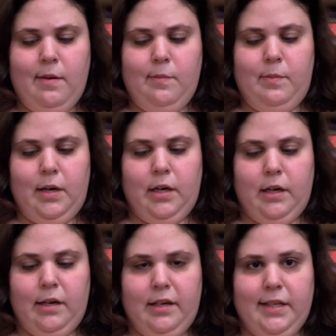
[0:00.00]

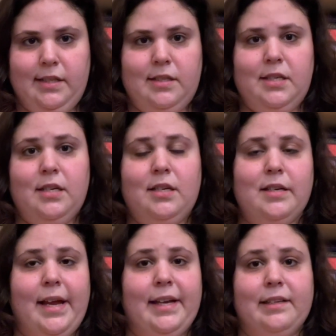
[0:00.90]
but
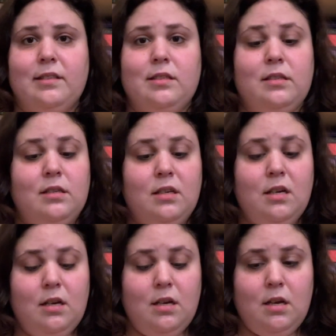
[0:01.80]

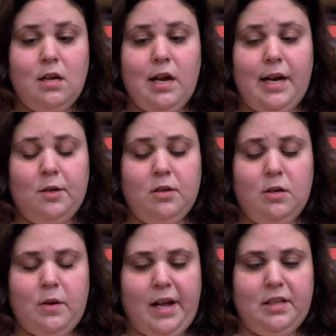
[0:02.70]
I don't
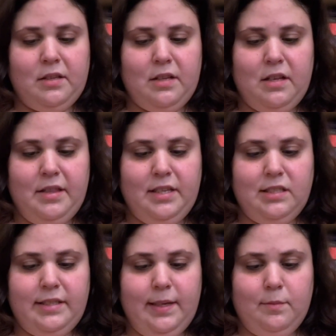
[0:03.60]
know, this
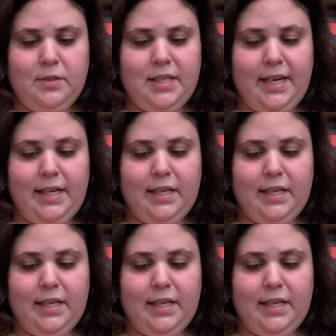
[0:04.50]
seems like